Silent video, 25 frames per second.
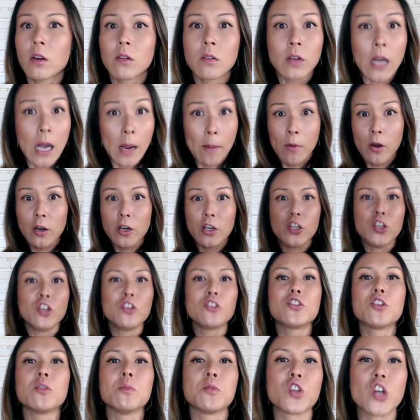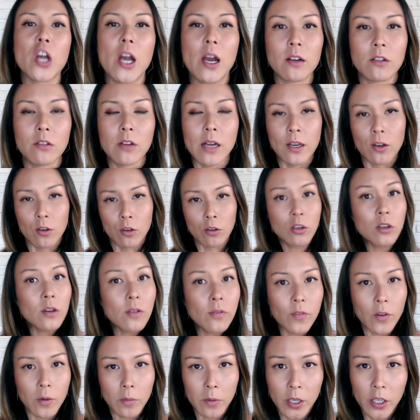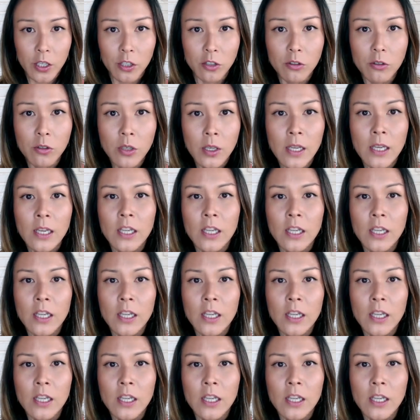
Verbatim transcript: come on a YouTube channel and learn from you,